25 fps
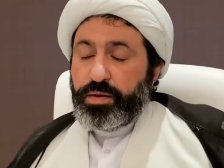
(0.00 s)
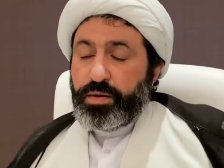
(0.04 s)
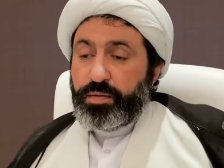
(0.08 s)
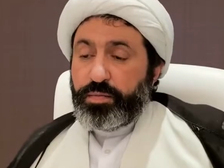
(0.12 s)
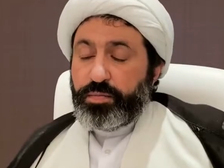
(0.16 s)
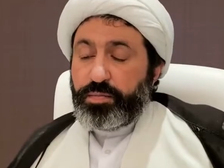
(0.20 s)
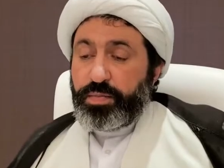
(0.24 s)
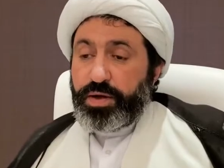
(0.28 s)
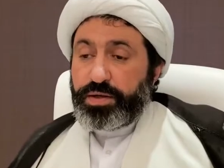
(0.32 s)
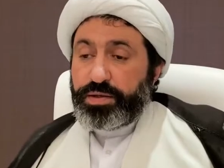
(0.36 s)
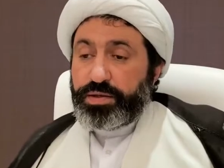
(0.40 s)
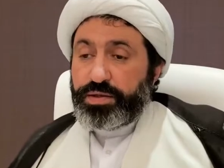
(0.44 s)

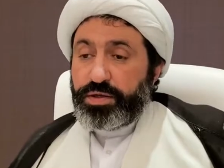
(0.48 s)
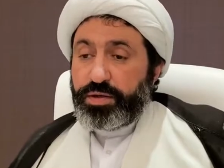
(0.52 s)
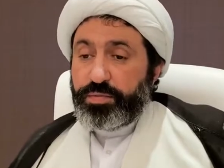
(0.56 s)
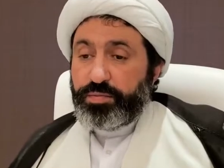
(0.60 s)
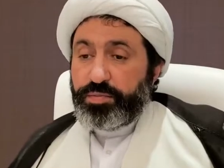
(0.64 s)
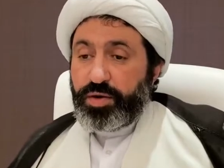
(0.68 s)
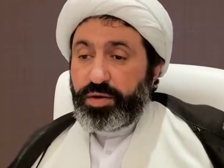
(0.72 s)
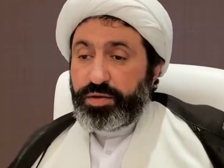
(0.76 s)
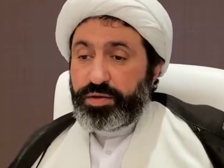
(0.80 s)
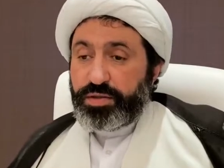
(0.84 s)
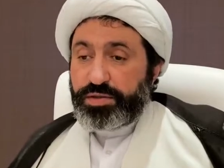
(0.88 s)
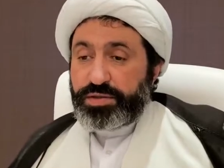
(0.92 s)
my dear
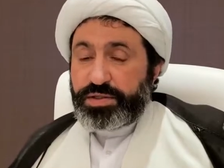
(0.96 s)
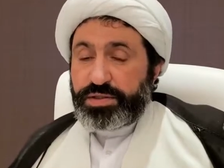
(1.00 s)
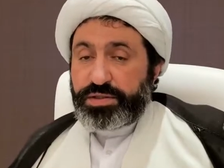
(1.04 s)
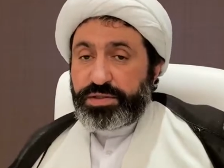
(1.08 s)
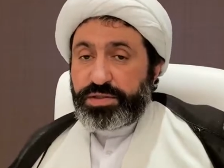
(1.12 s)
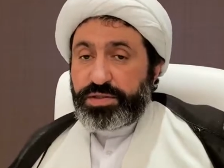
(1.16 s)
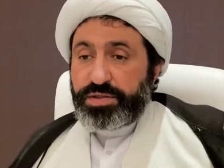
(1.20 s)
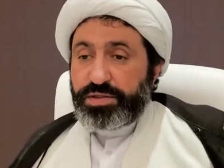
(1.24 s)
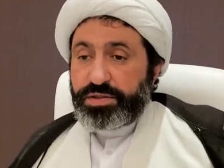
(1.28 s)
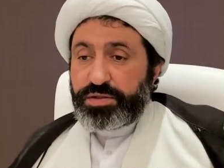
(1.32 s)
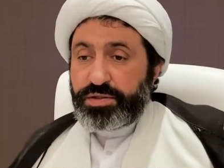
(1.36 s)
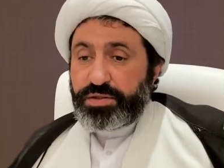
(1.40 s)
brothers and
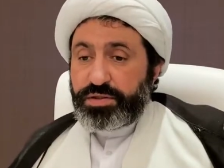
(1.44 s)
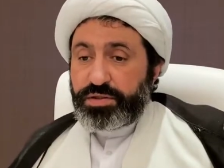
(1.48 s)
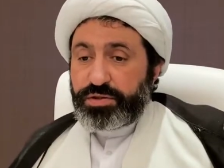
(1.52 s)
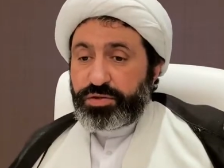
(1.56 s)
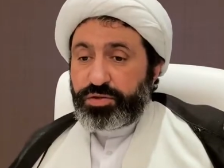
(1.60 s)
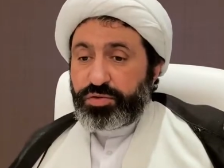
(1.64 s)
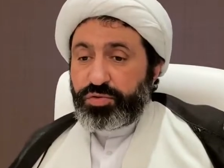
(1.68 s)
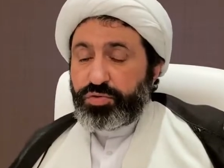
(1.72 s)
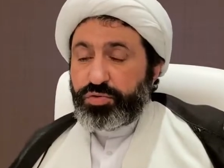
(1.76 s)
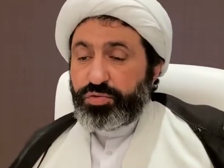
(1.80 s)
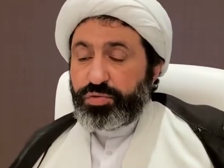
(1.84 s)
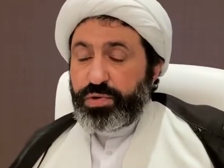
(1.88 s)
sisters,
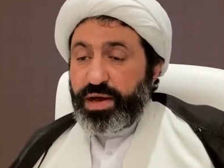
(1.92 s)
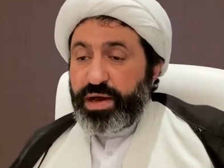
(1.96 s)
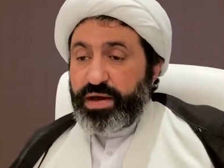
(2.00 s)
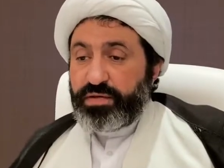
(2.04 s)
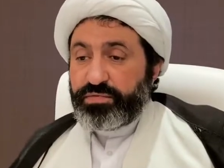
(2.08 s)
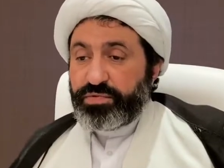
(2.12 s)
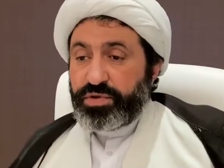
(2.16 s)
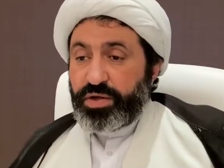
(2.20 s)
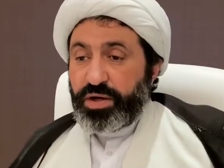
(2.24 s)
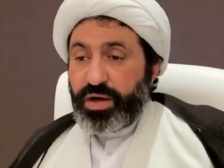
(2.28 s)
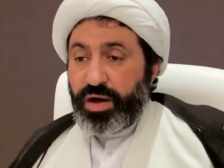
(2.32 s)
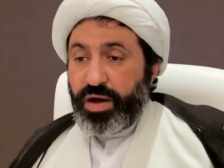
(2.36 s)
who
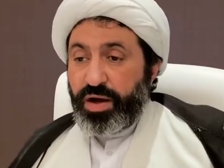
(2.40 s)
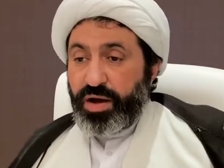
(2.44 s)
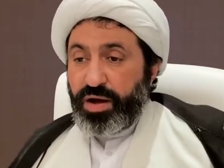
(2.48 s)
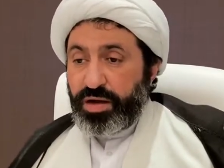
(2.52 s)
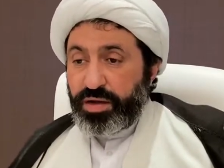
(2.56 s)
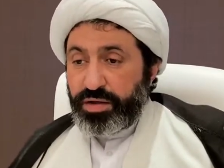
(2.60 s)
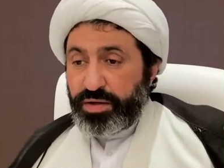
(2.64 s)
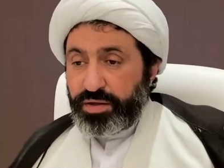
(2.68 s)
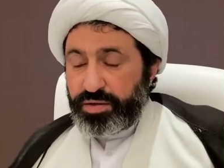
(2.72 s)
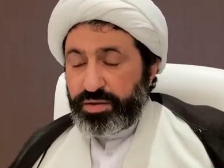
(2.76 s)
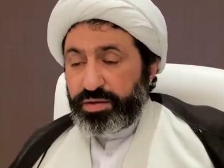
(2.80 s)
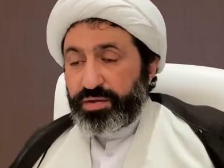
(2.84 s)
have the
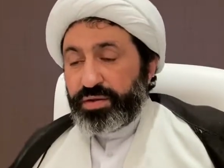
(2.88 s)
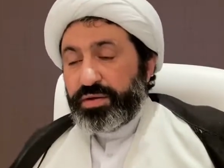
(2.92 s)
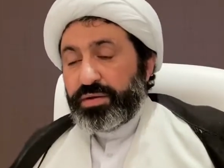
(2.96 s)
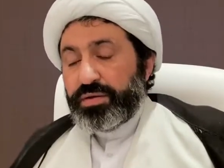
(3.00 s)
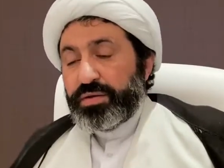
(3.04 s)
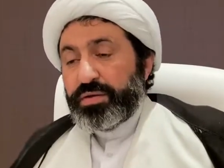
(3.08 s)
honor